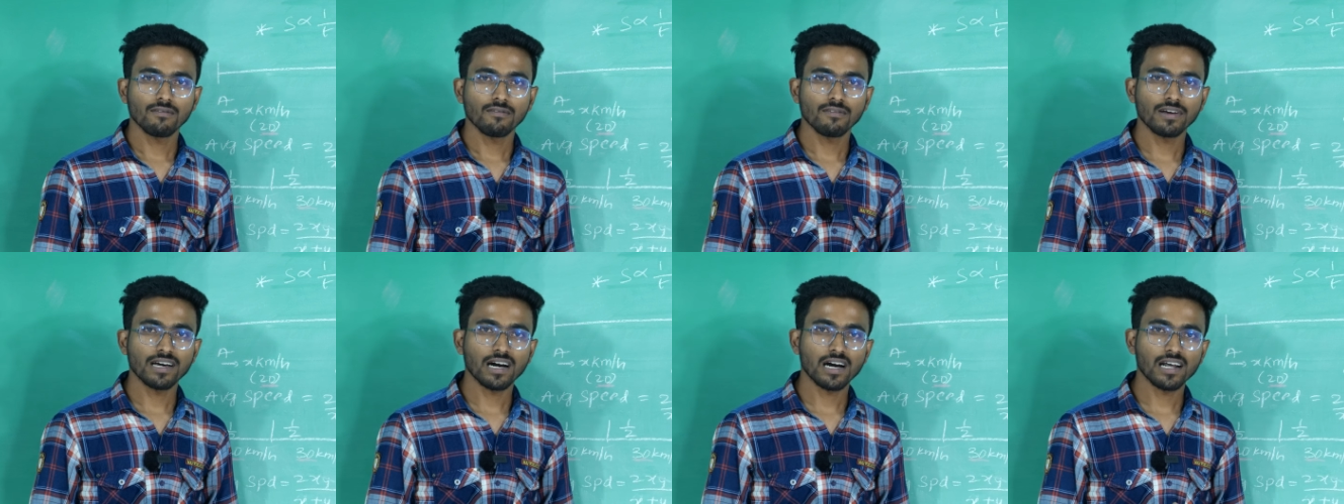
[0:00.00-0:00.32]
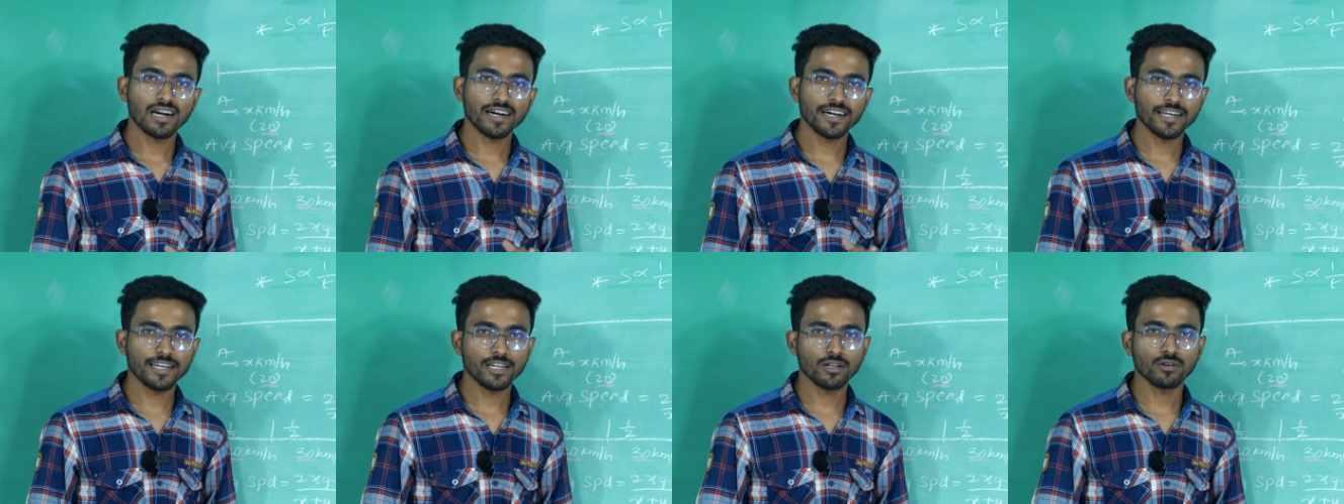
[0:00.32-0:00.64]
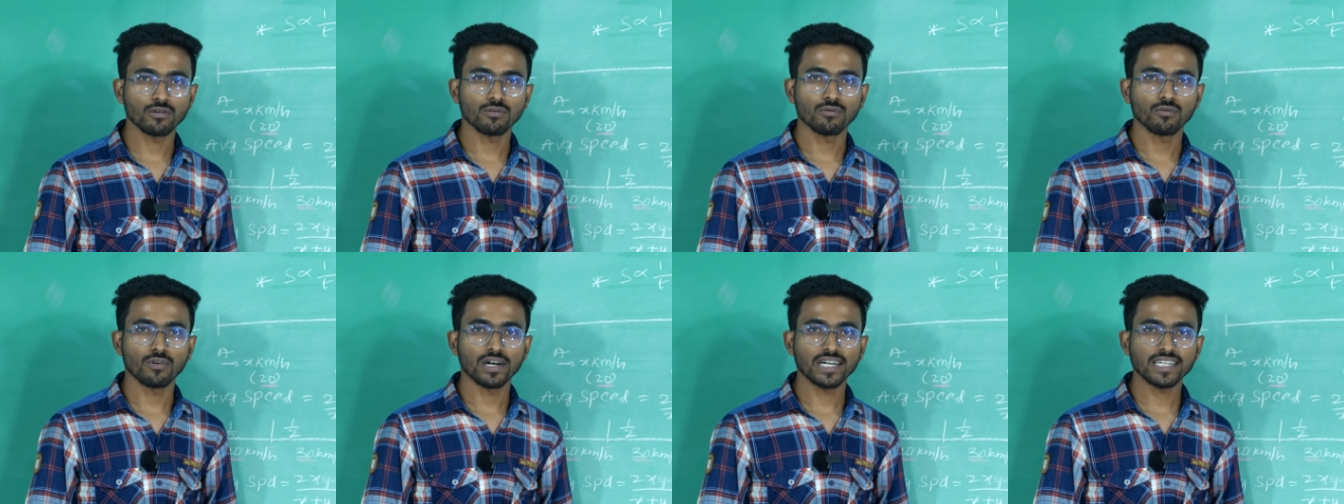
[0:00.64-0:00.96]
We already
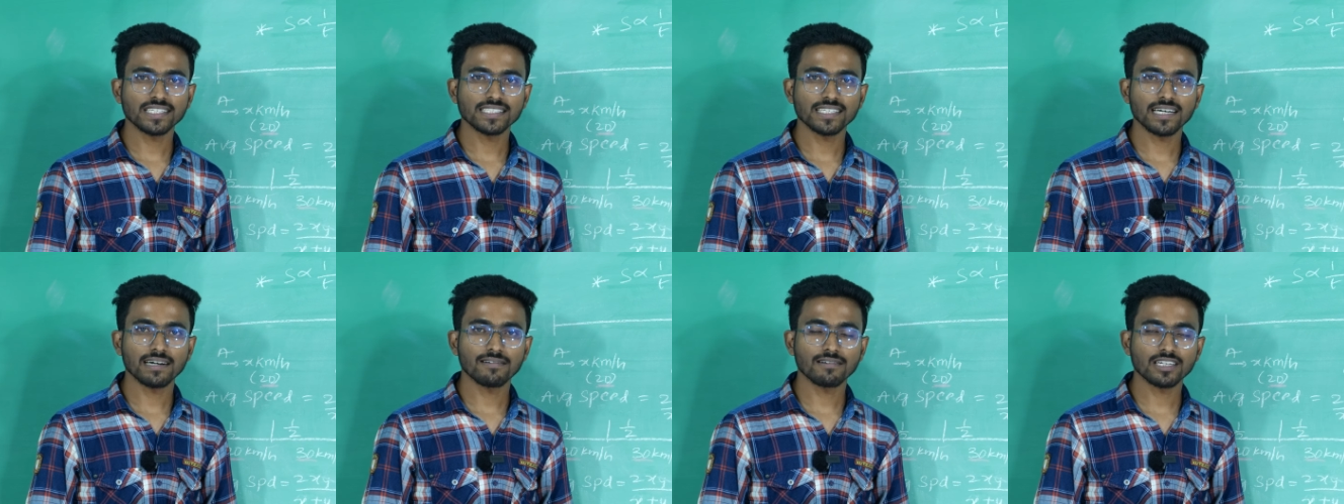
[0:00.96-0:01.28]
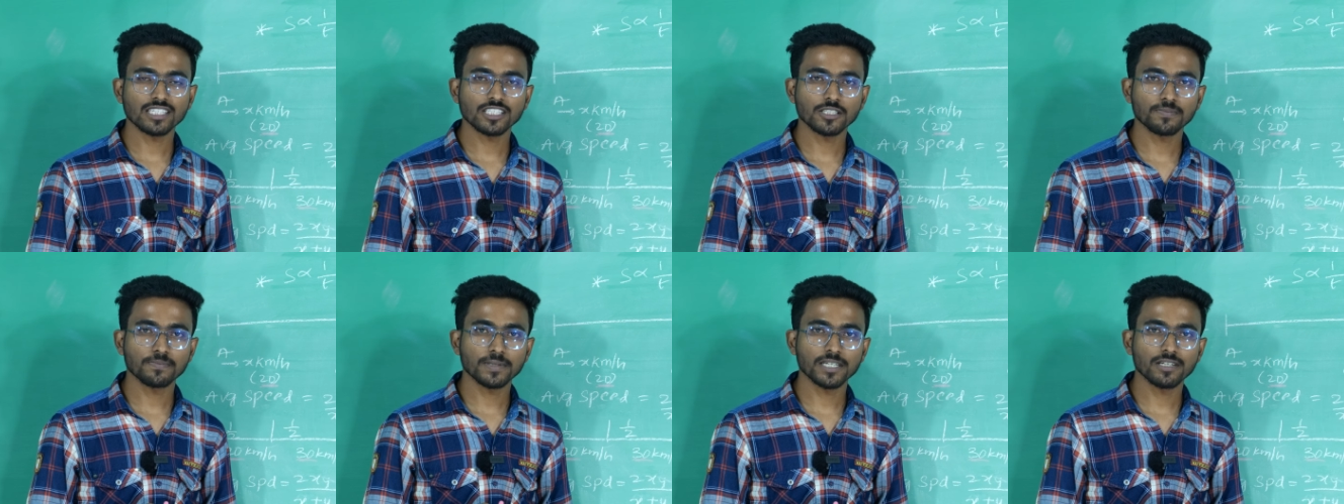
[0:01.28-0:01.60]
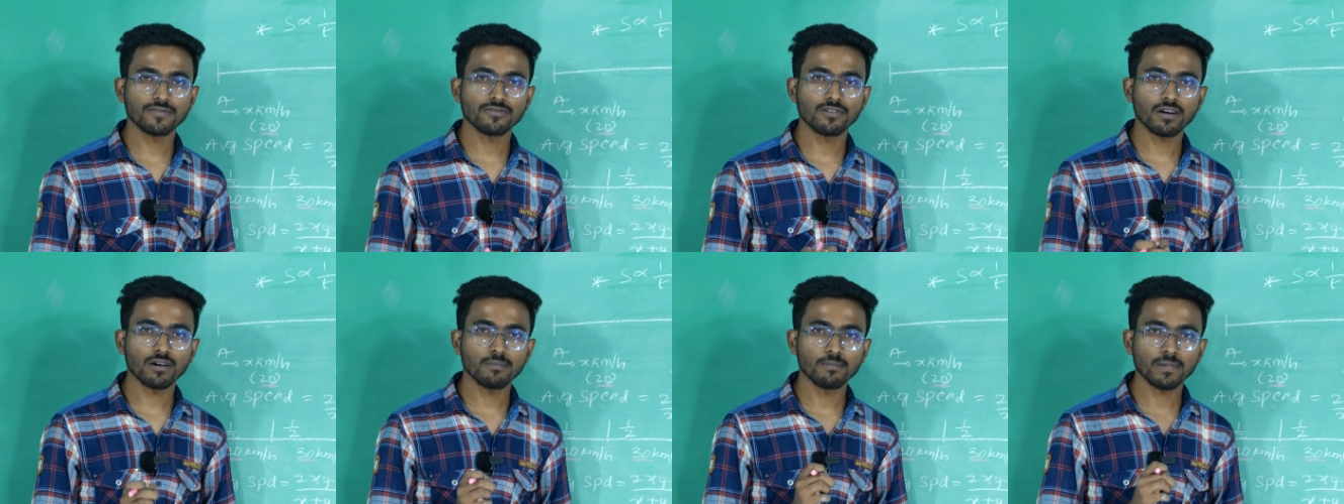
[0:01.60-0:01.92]
know what is the average
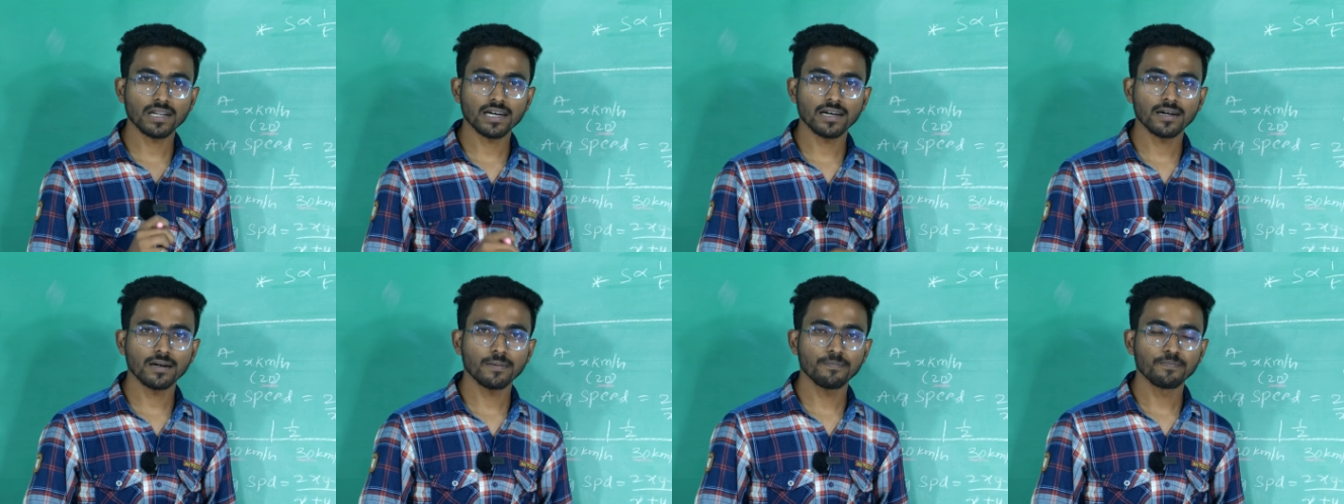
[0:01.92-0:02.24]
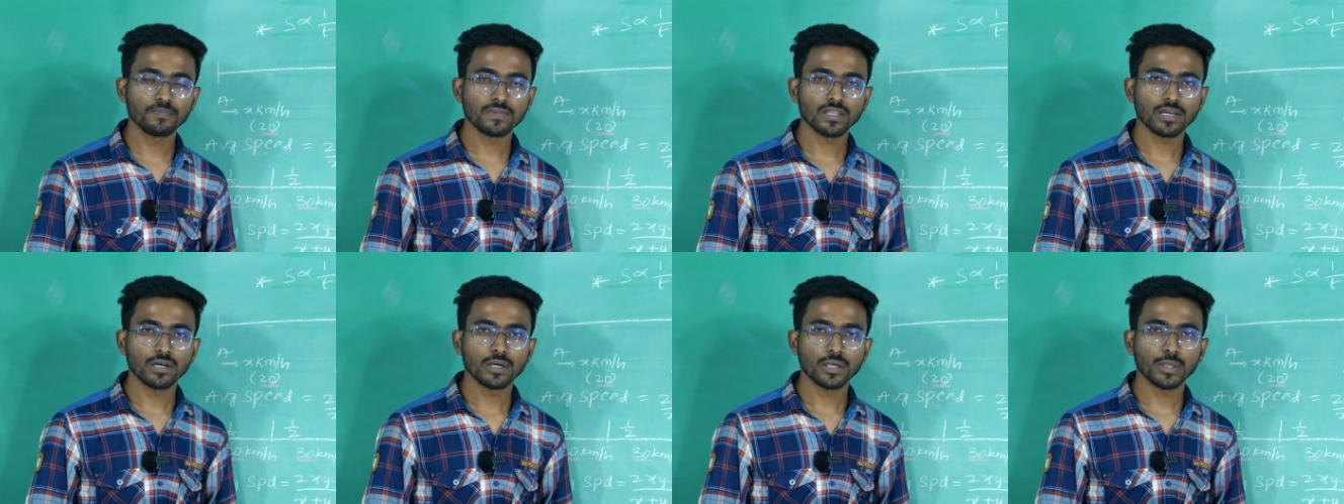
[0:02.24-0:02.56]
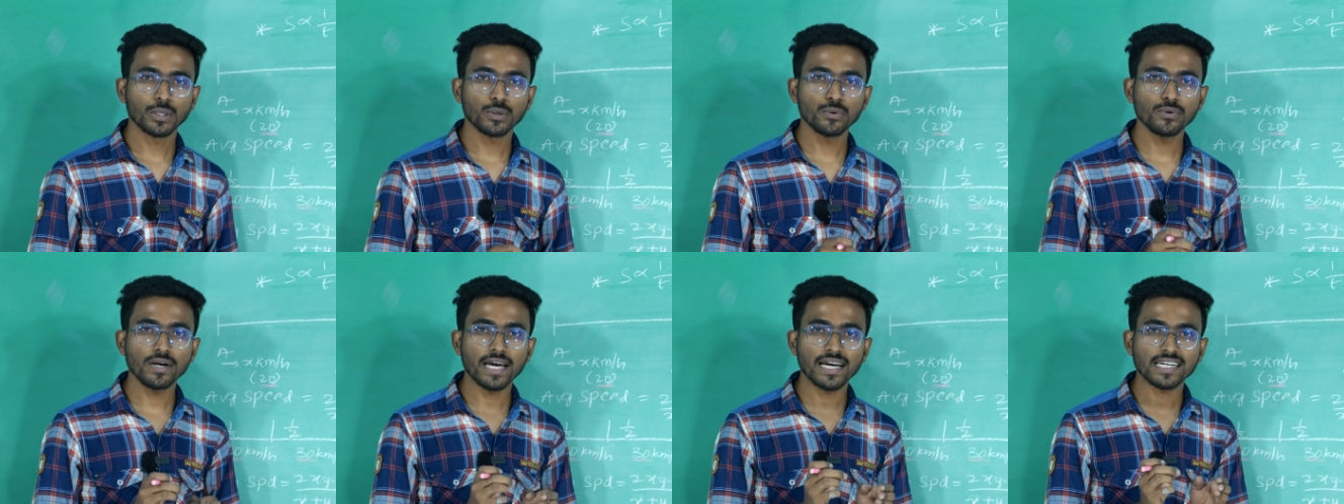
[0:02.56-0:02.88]
speed formula,
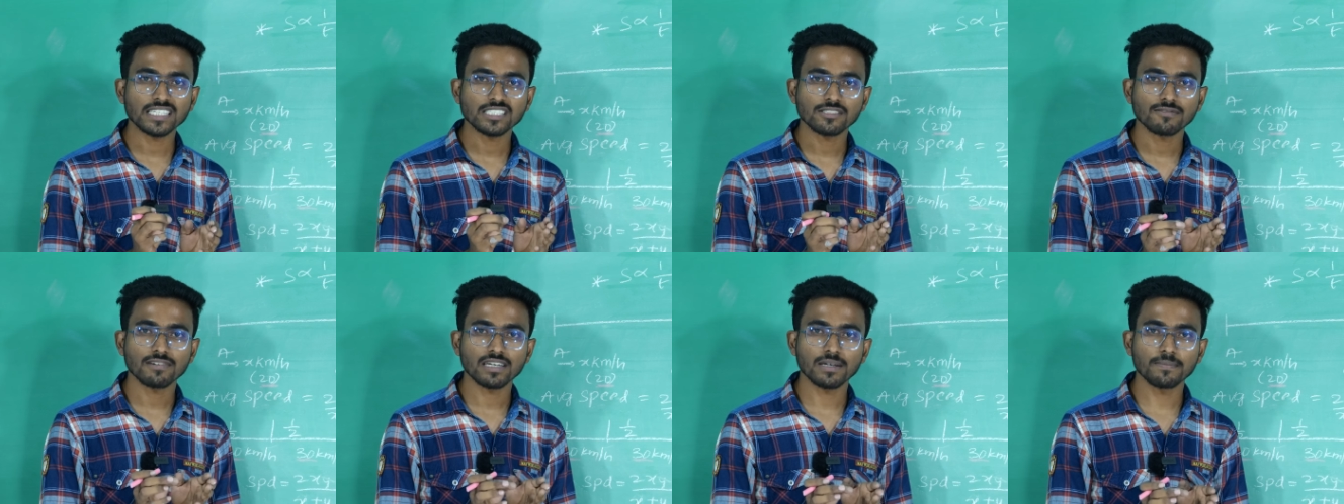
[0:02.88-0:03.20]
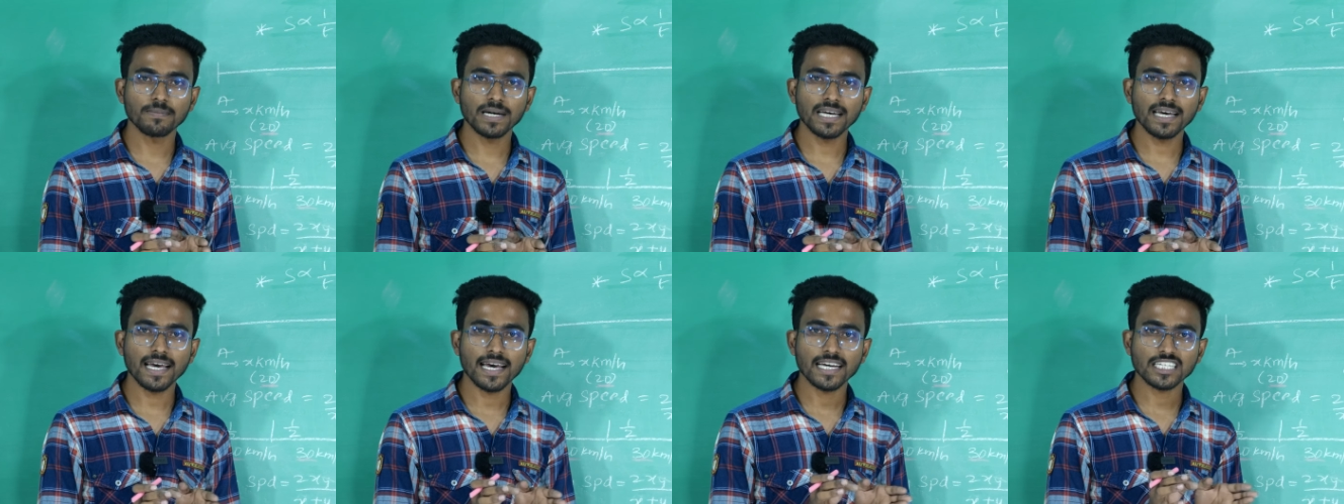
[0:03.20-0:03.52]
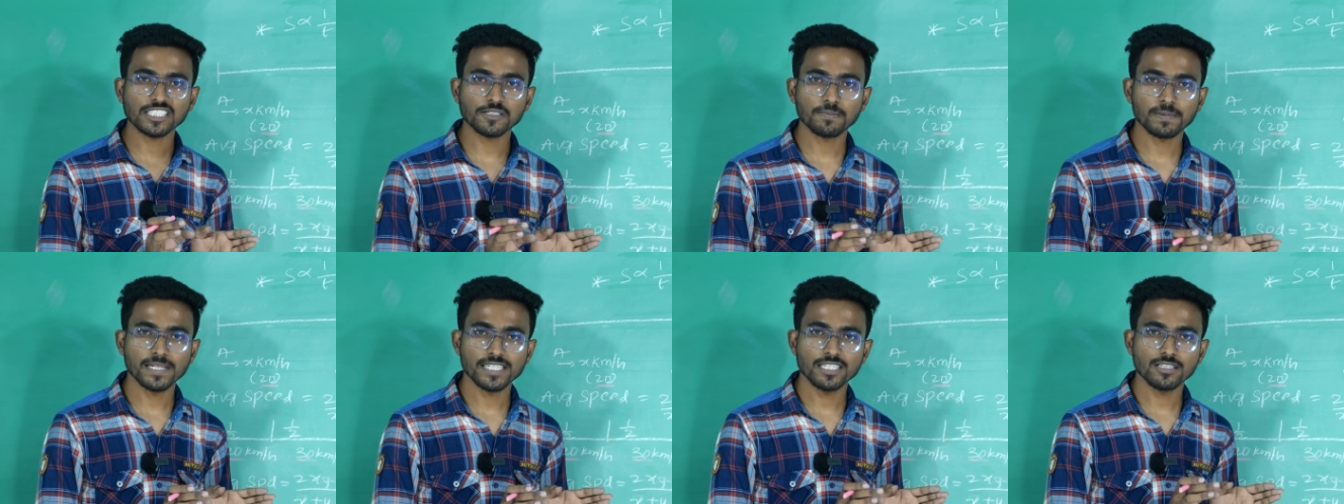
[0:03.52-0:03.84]
2xy by
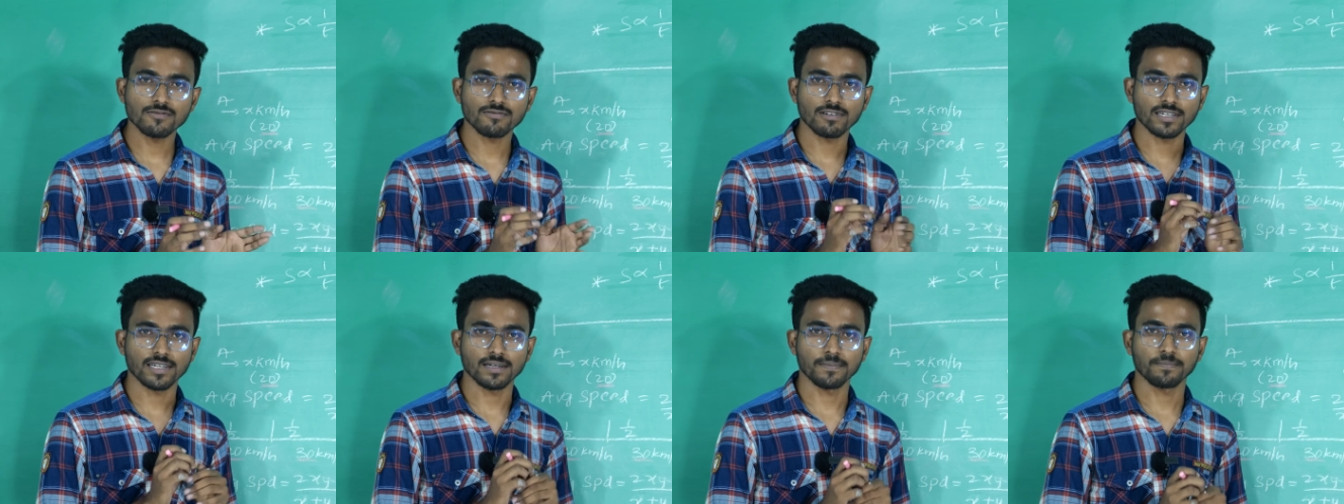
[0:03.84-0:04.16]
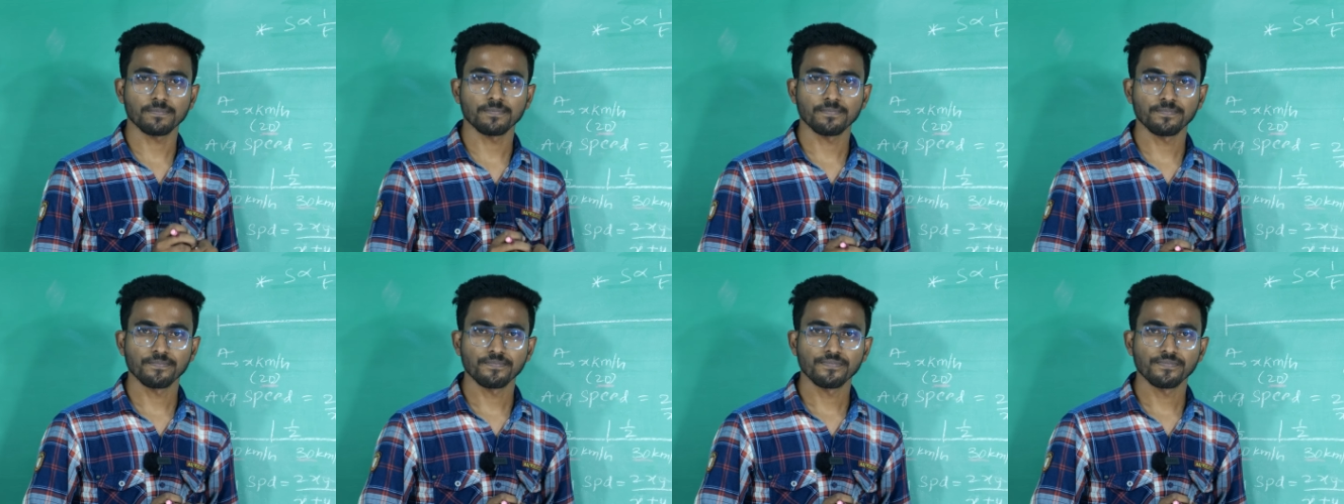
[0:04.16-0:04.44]
x plus y.